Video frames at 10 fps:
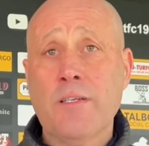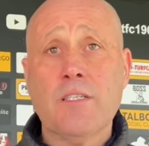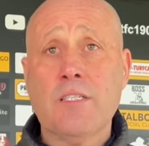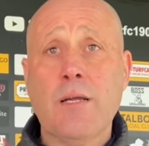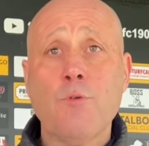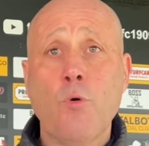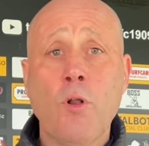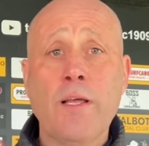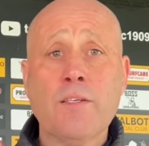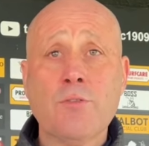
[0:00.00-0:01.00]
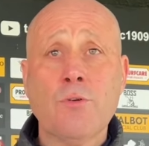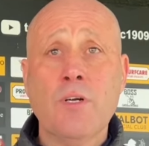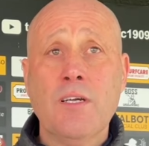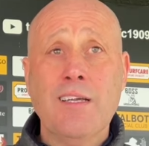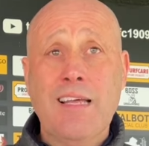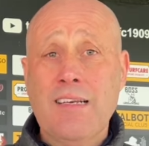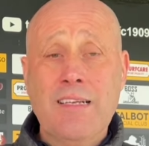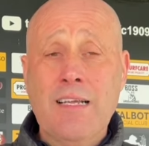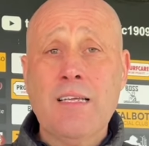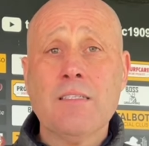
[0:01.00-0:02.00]
It's the same quality. So at the end
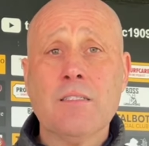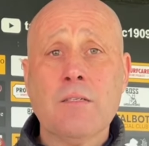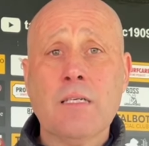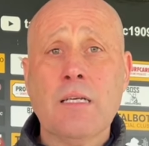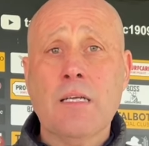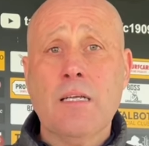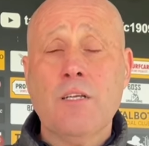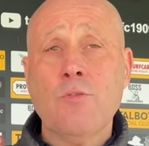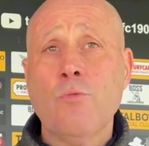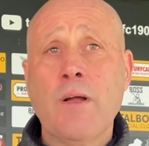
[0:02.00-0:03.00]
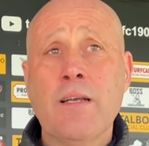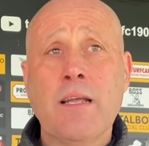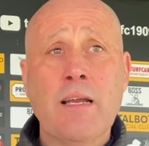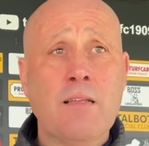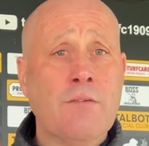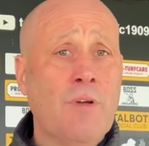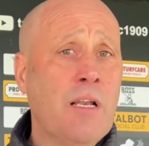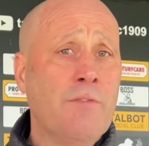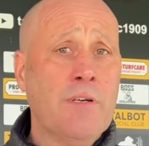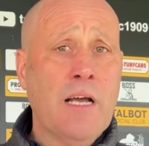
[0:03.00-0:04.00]
of the day, it's uh, you don't win anything with
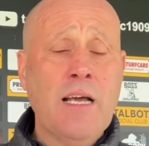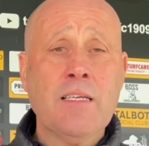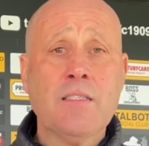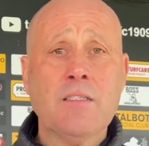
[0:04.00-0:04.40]
11 guys.